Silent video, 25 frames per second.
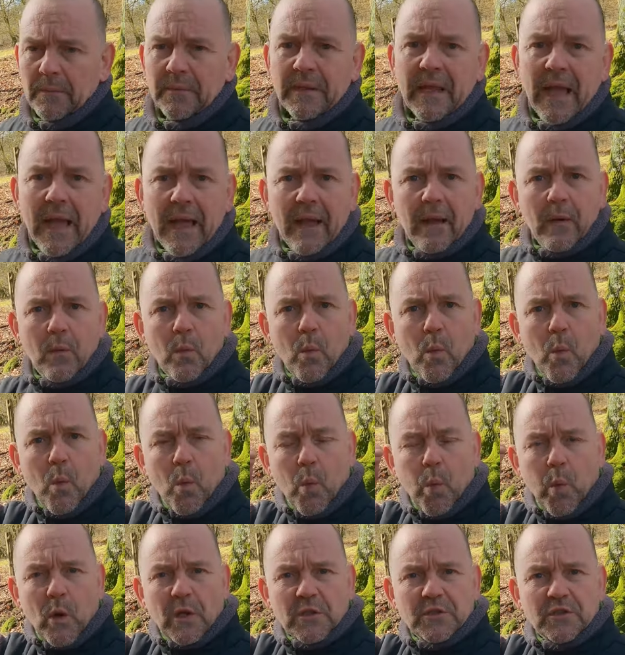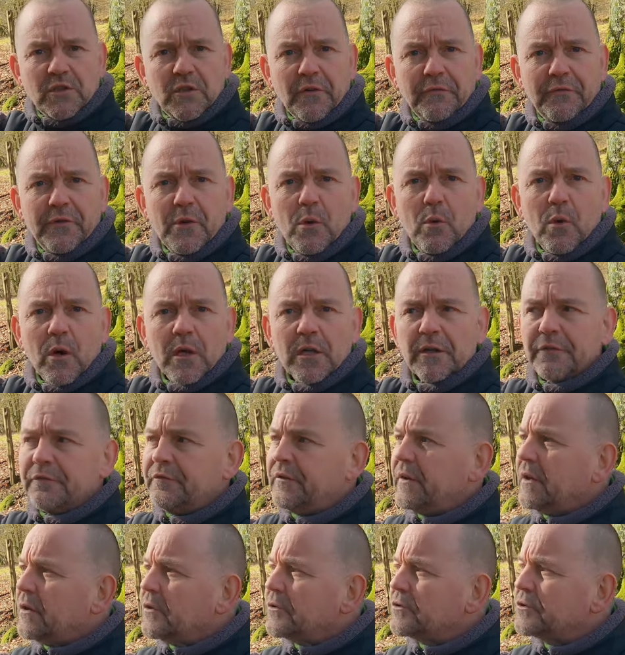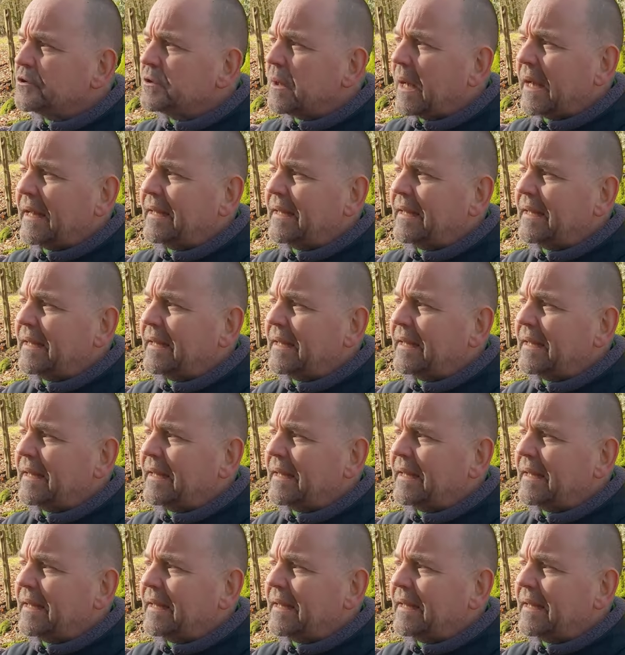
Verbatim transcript: yeah, watched a few other fields,